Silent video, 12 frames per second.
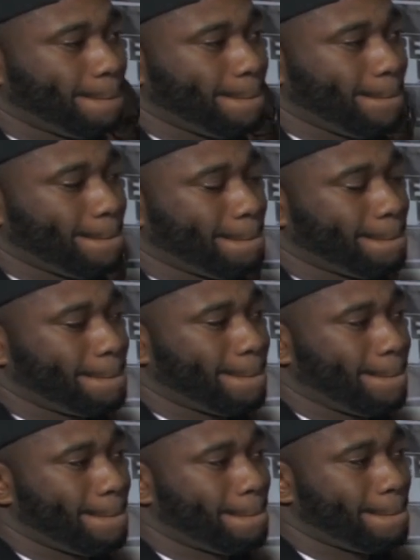
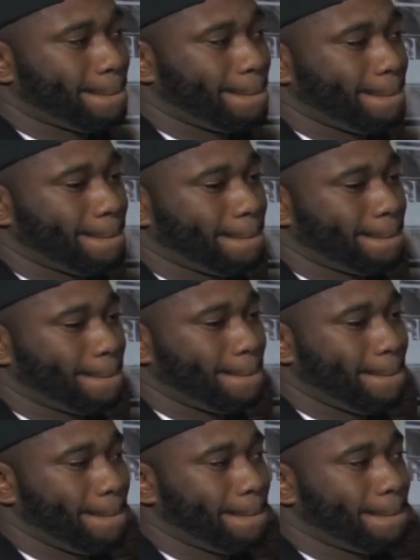
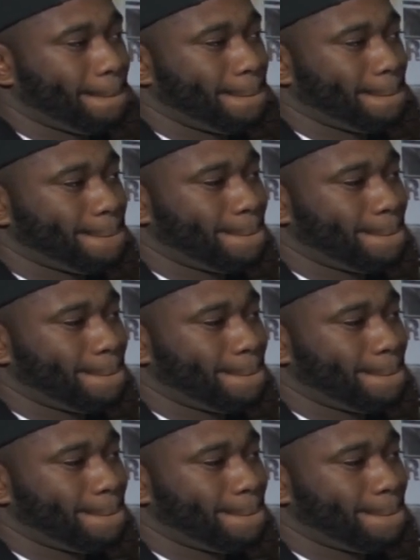(silent)